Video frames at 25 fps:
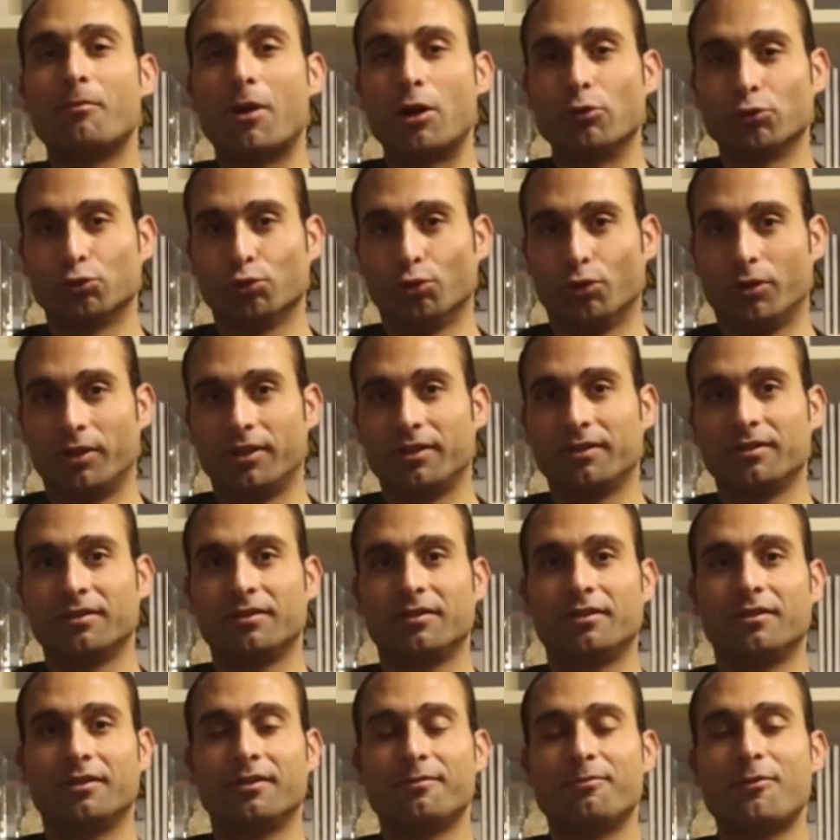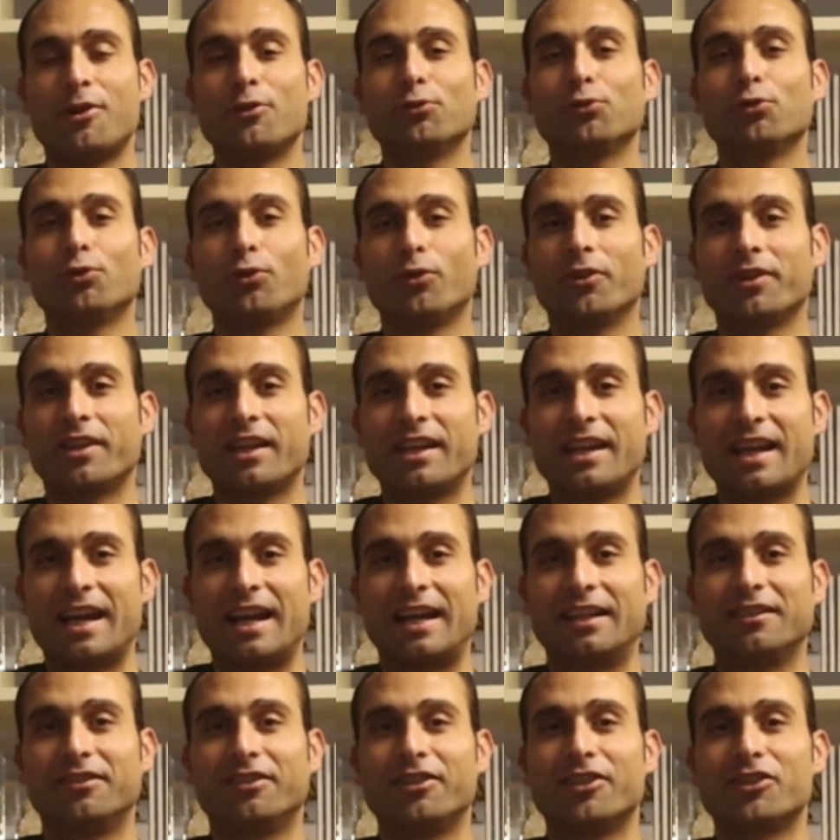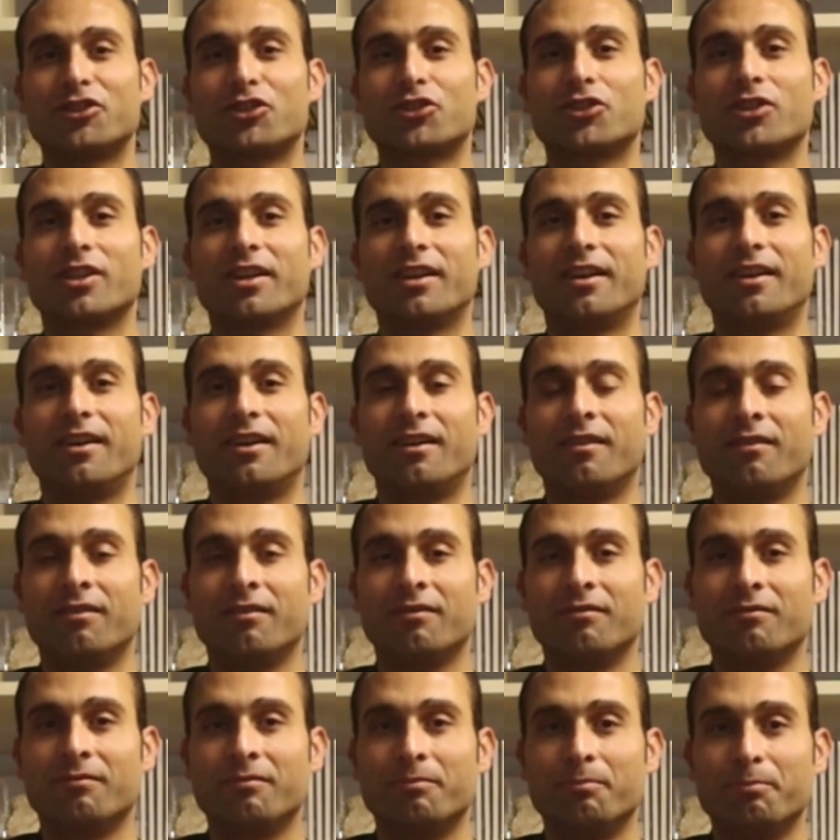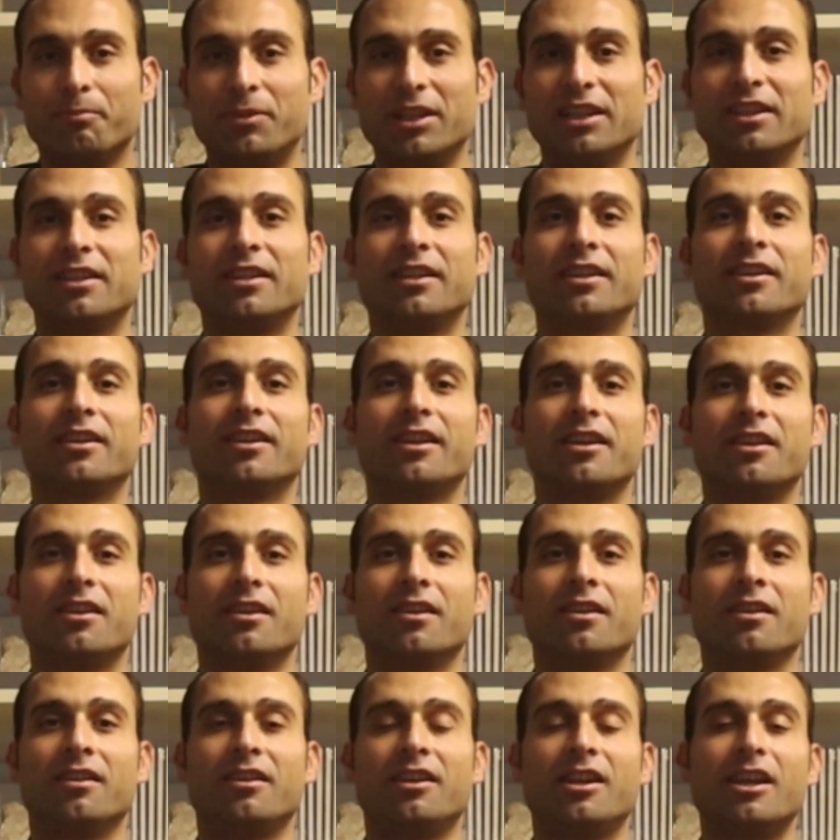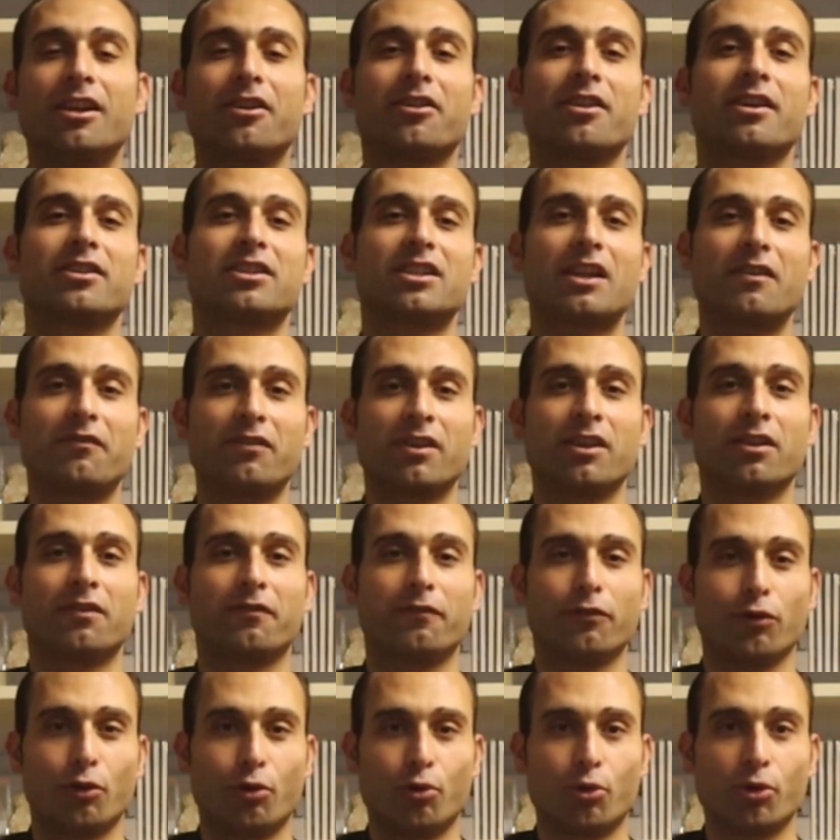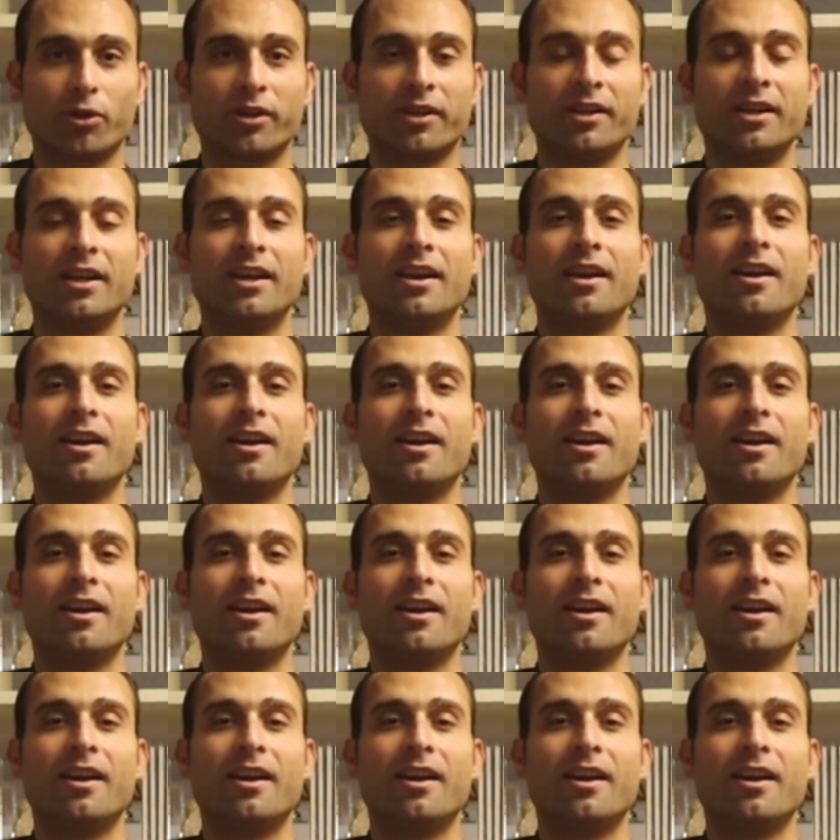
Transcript: Mawdu'. Mawdu', they had this building near the 7th floor,